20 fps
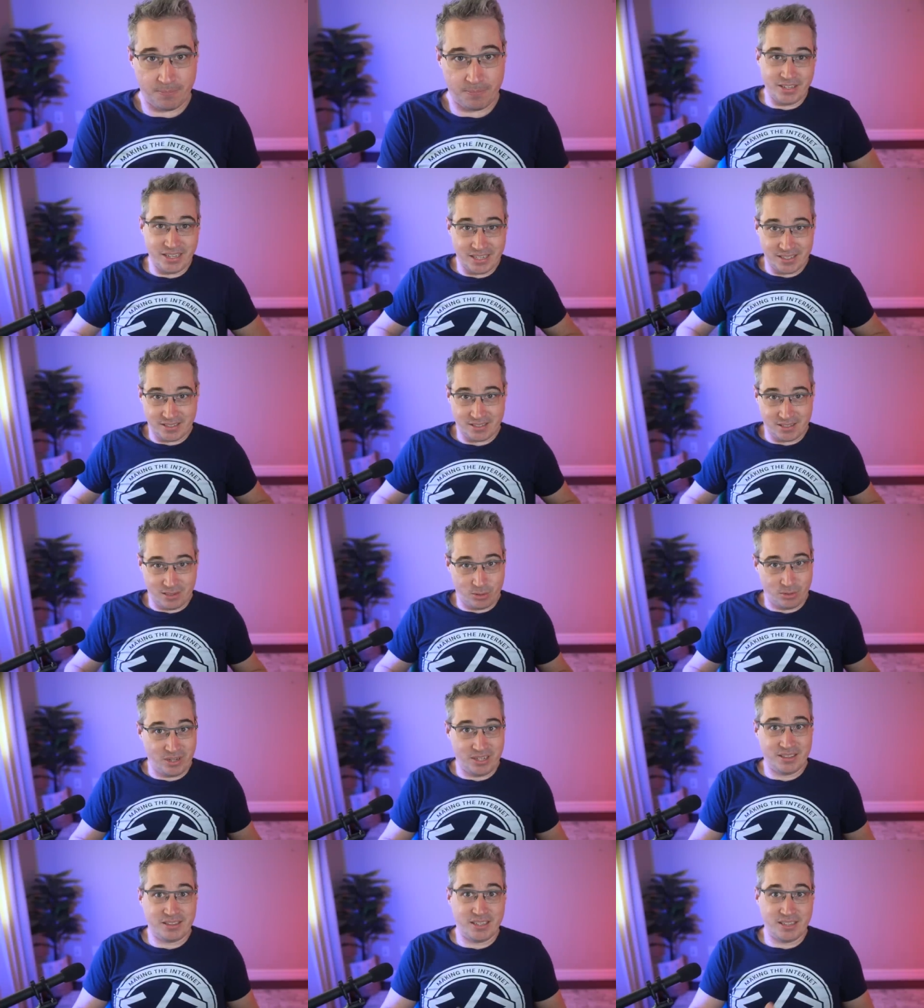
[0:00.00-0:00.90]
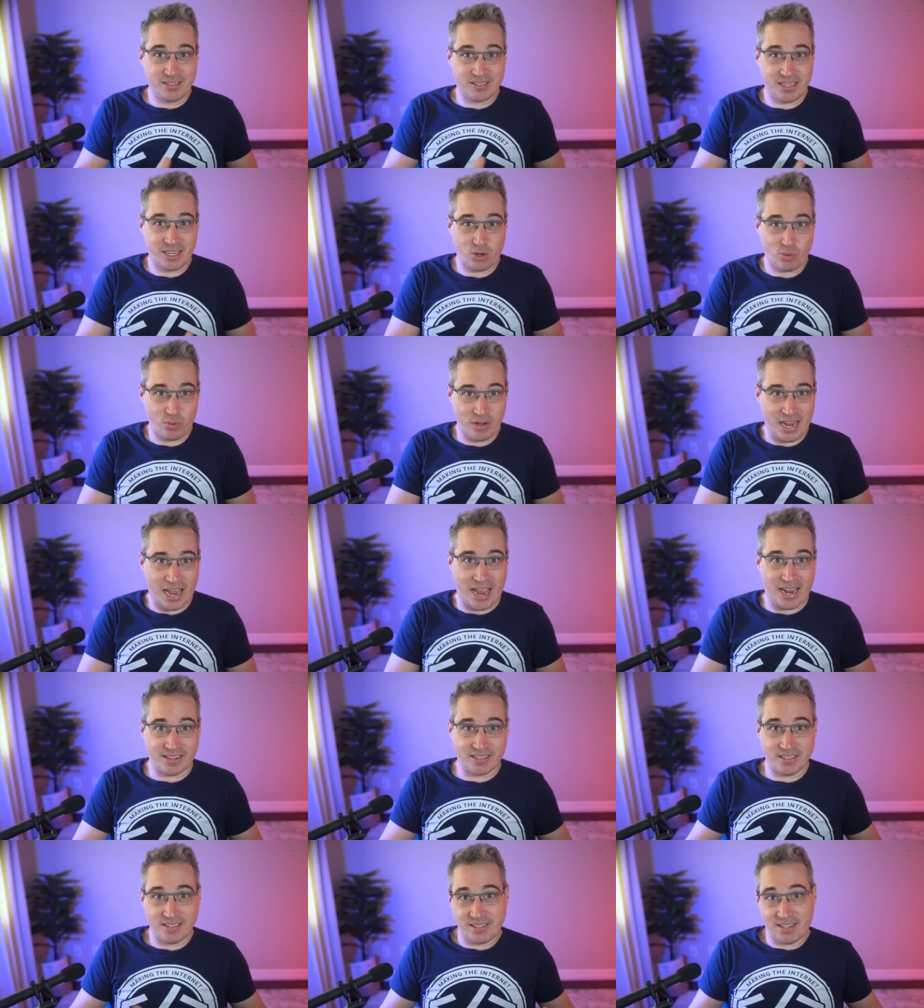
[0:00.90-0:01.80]
Now yes, learning things like
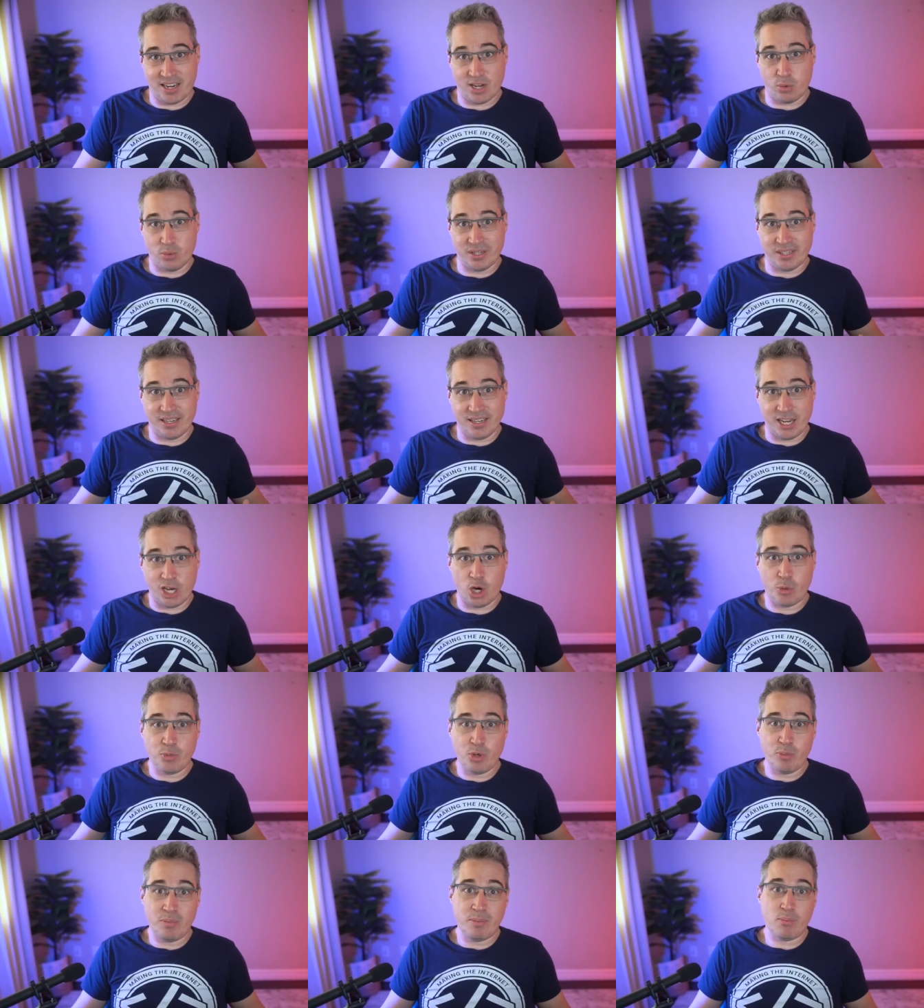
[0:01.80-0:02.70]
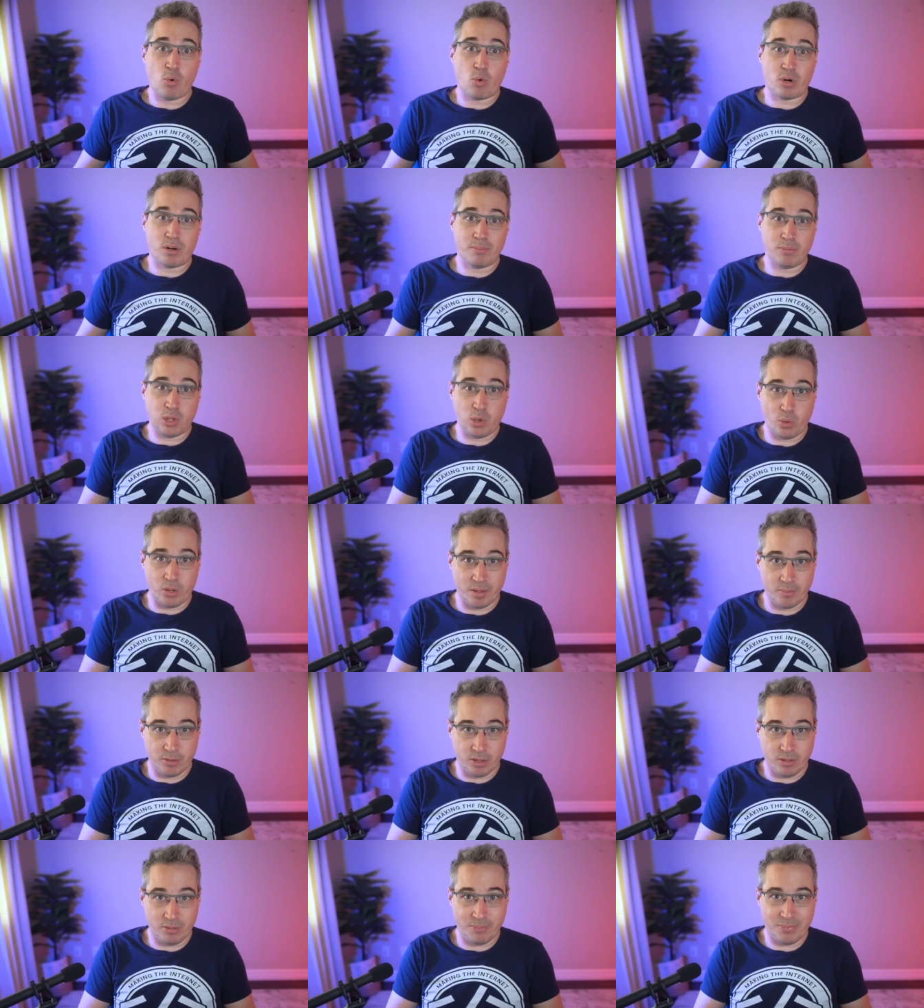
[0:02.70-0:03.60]
React and Tailwind can help you be more
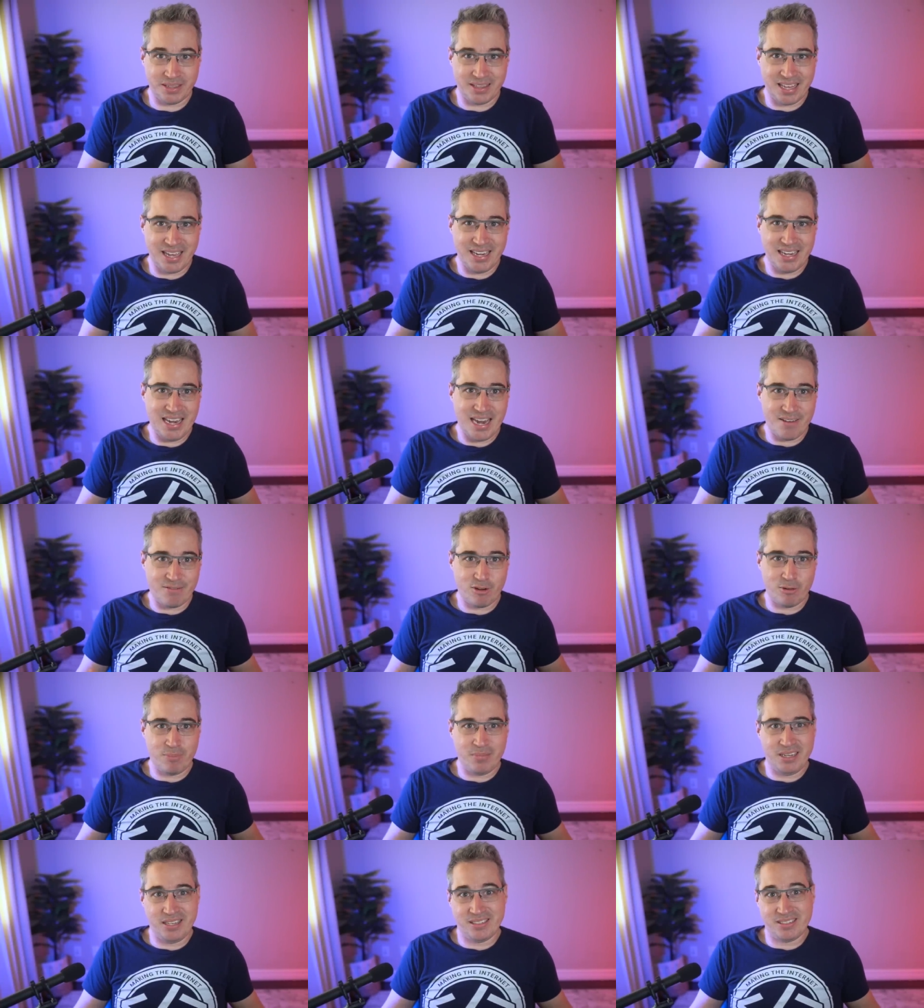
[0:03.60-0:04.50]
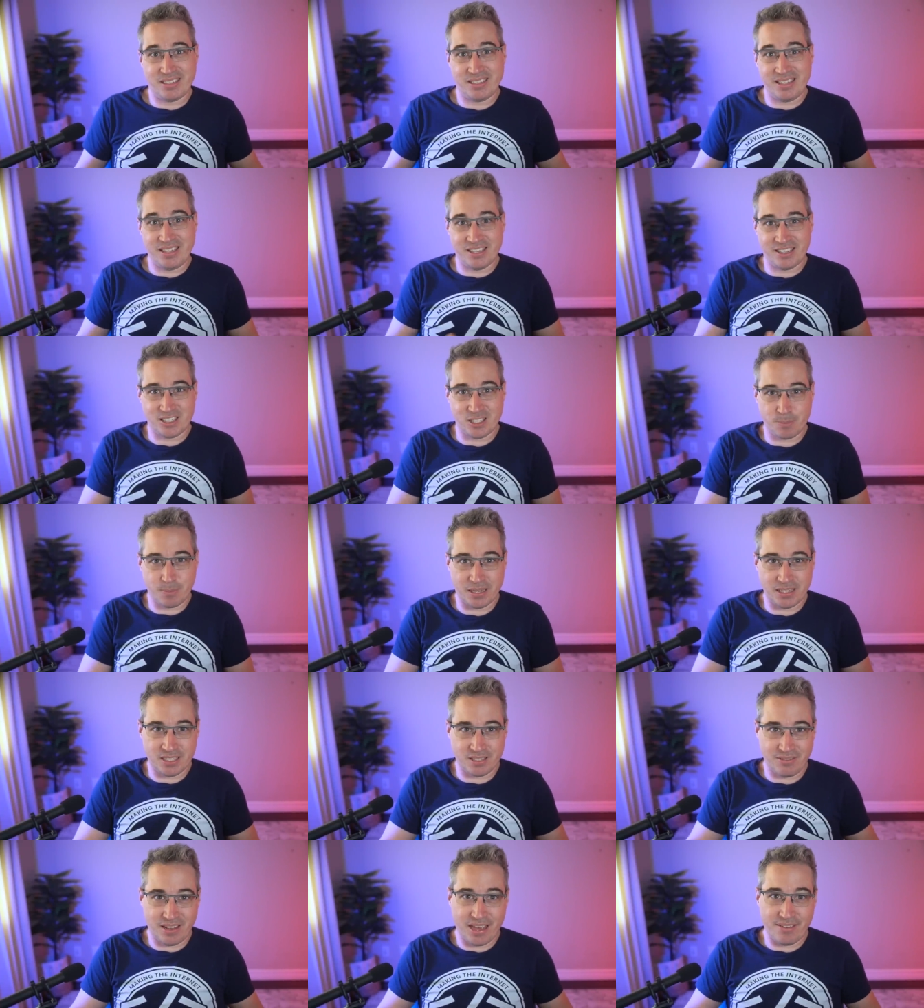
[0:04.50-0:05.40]
employable, but that never means at the
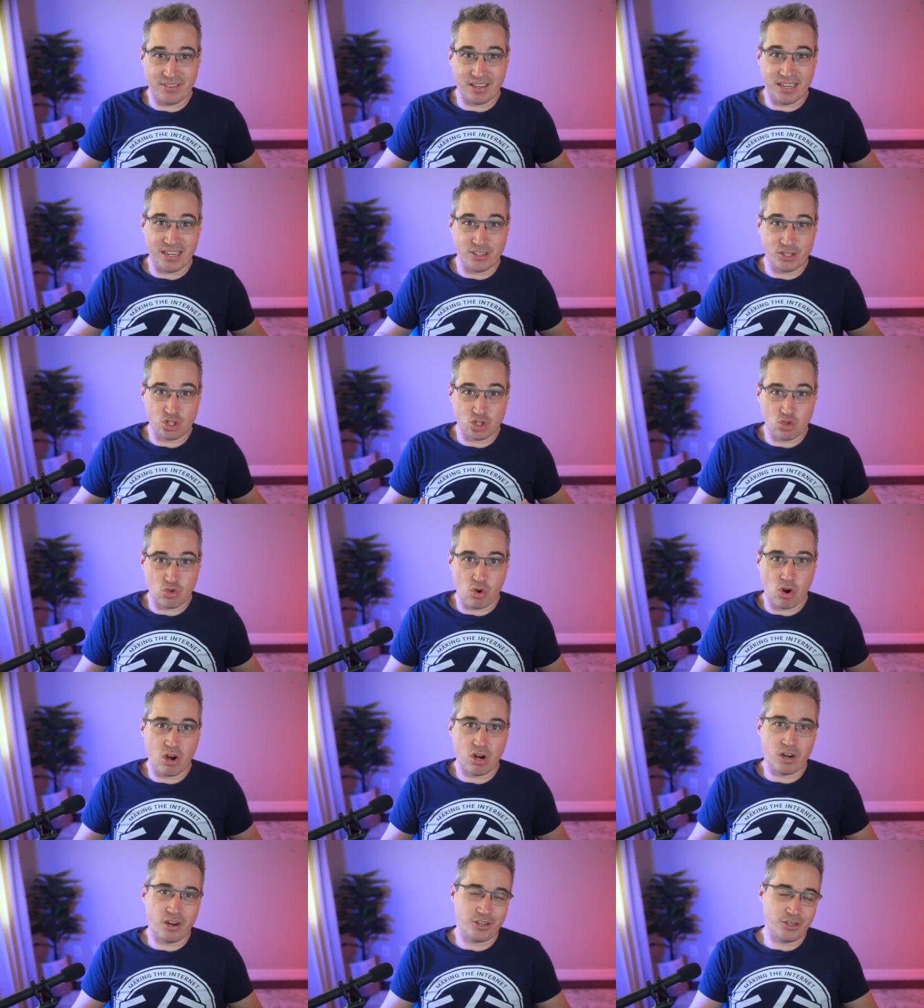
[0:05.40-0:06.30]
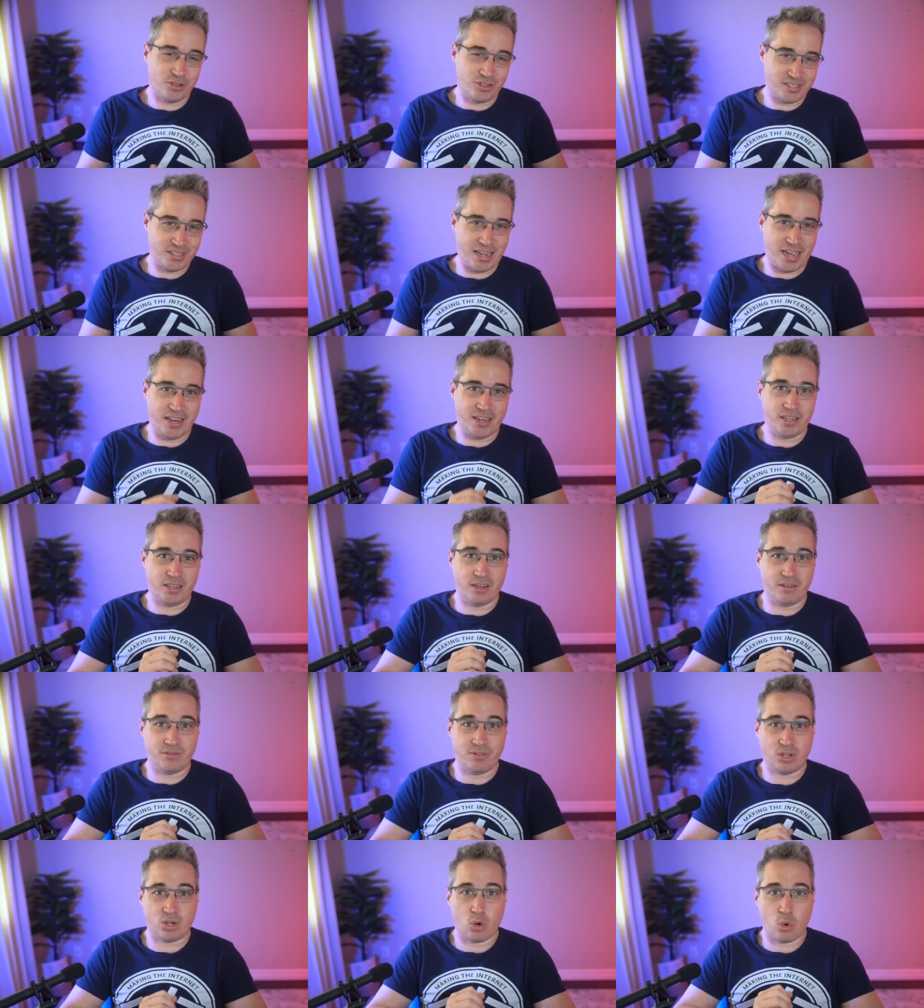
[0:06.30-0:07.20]
expense of having a strong understanding
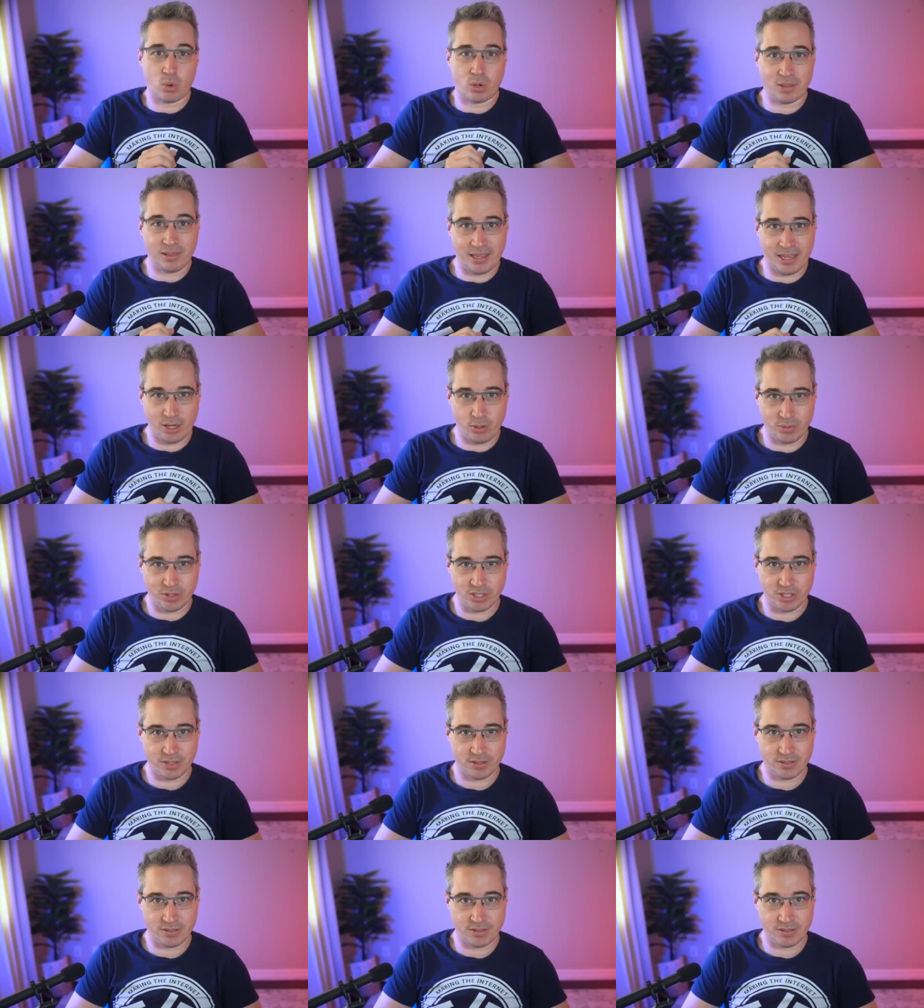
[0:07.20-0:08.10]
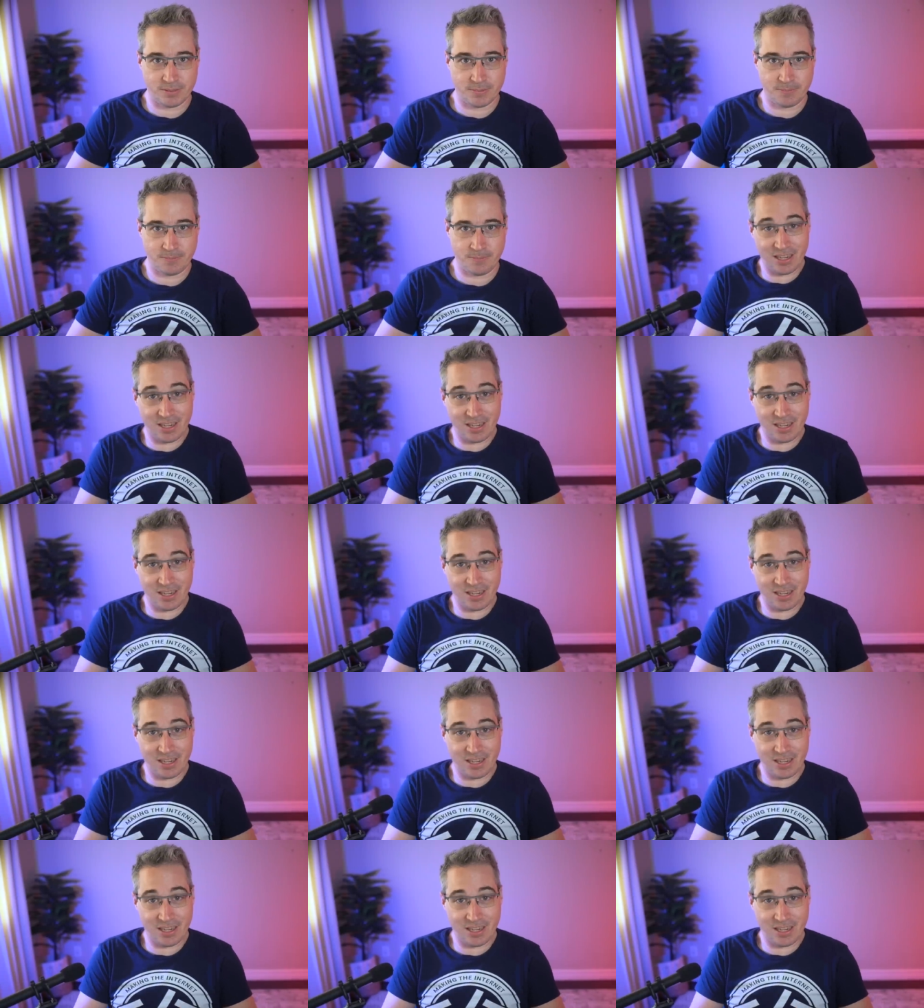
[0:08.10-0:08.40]
of the core languages.